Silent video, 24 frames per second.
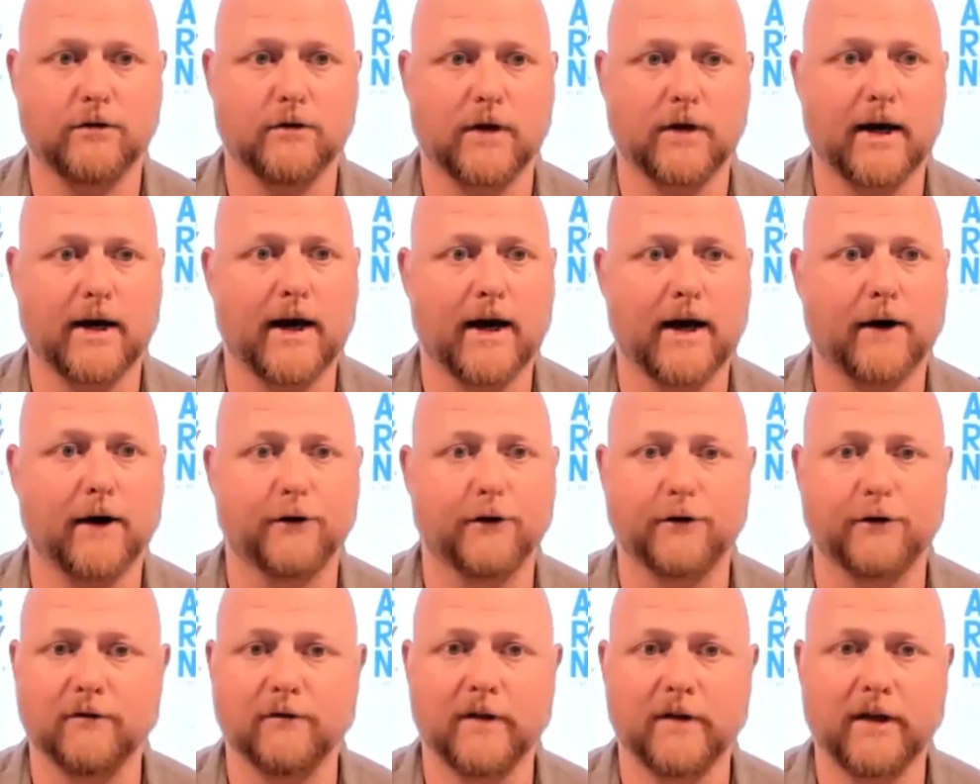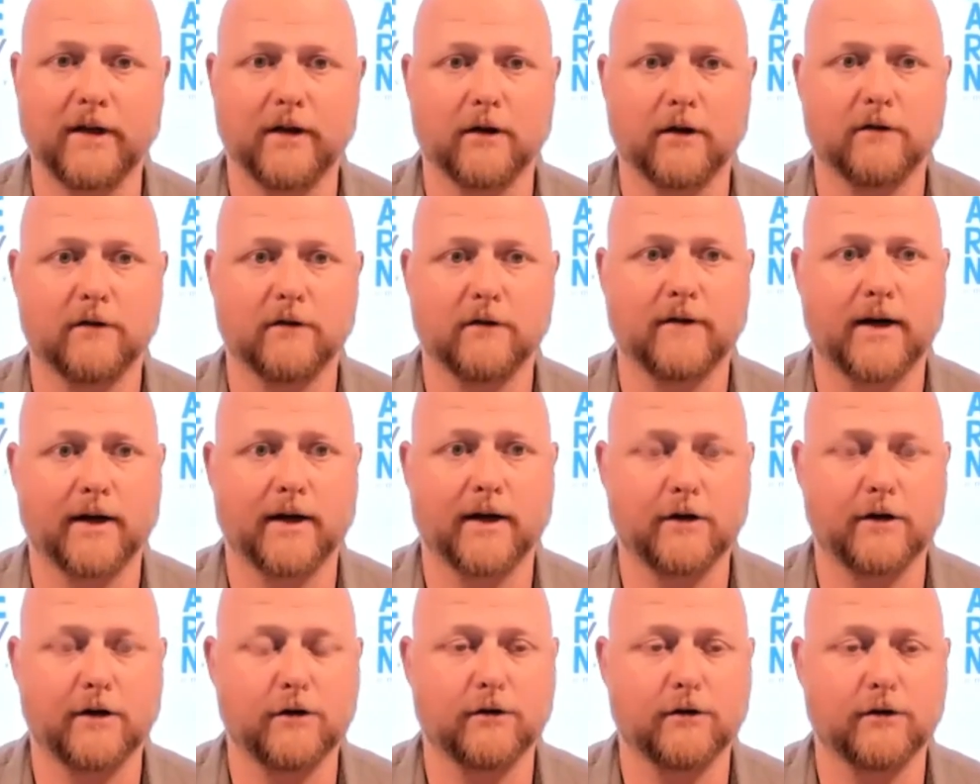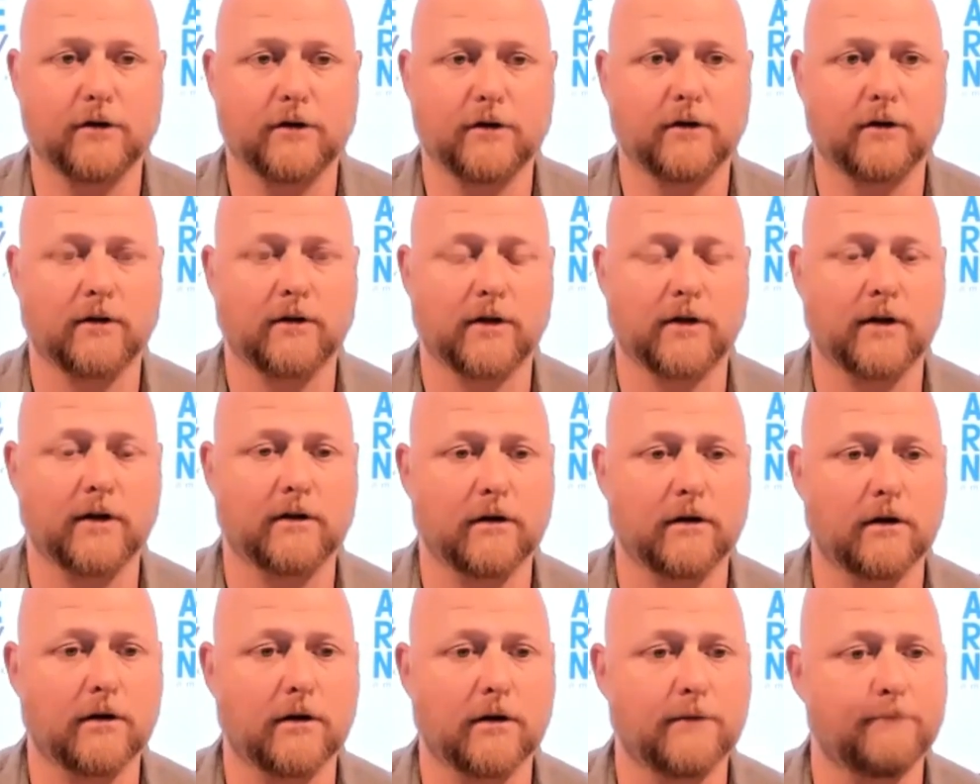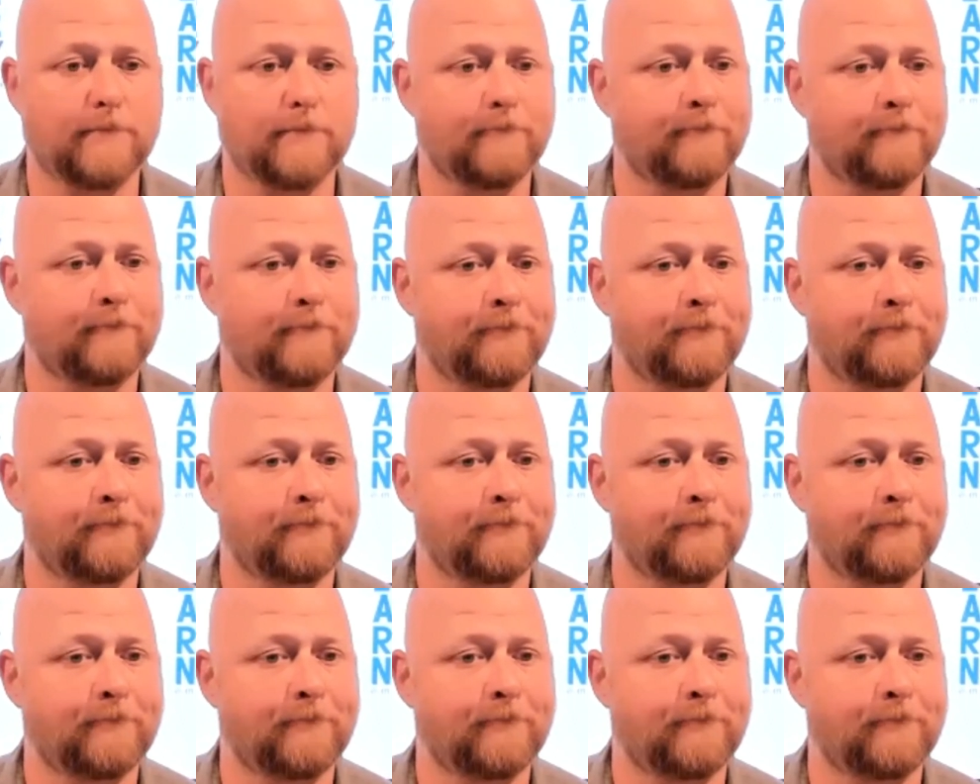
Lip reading: you a how-to video of how to use it and get started.